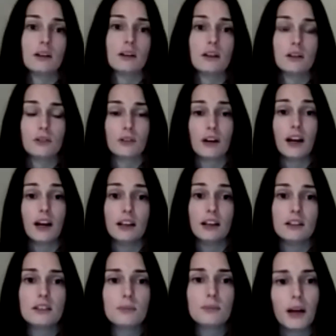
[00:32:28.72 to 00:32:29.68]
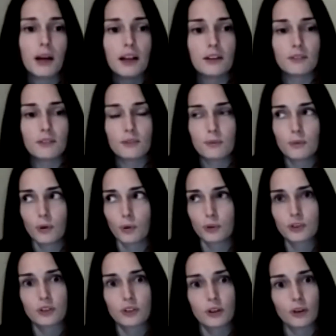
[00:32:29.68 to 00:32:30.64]
great, but
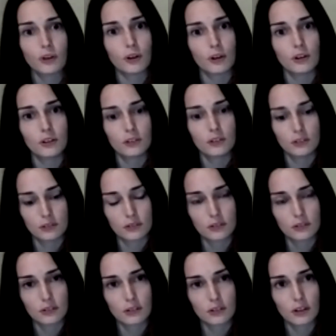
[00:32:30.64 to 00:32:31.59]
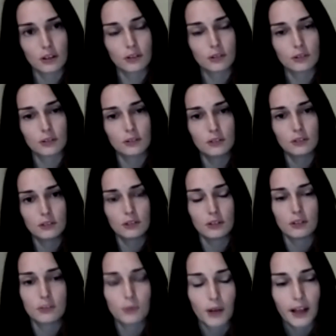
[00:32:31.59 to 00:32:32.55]
also earn a good
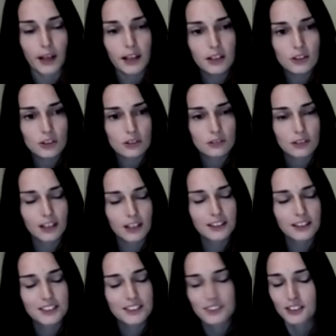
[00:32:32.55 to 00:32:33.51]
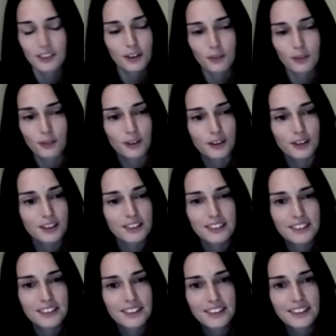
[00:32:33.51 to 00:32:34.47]
wage because I don't want to.
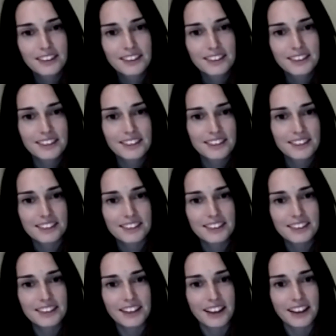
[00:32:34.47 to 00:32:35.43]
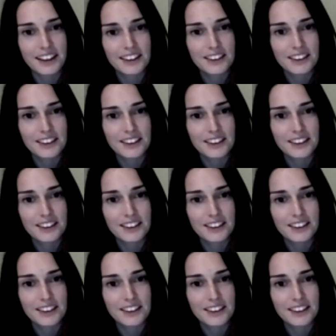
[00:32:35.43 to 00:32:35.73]
Yeah.